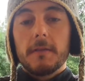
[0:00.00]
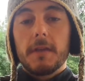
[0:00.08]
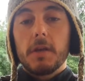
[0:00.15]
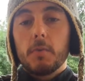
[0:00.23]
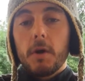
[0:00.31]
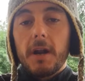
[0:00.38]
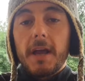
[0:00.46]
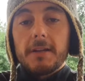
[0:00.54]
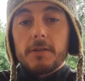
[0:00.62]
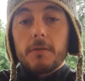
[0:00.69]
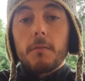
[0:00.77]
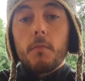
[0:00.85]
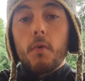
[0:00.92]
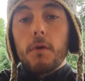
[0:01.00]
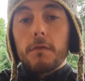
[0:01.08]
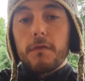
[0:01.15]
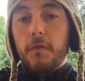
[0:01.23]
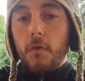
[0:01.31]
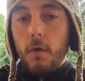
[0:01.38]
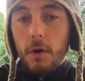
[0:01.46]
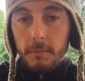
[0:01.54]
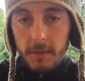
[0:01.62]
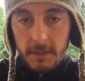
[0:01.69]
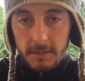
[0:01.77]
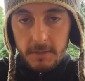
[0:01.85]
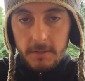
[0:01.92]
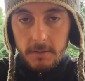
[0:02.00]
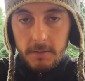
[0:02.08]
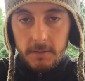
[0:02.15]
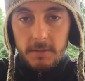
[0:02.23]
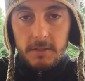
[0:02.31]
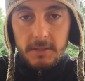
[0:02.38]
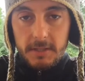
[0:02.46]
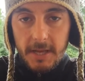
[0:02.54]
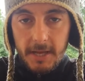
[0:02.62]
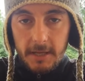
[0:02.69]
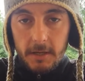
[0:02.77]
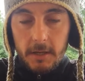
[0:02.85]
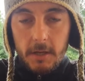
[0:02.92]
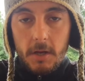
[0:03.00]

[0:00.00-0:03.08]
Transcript: then you want to enter a more formless state.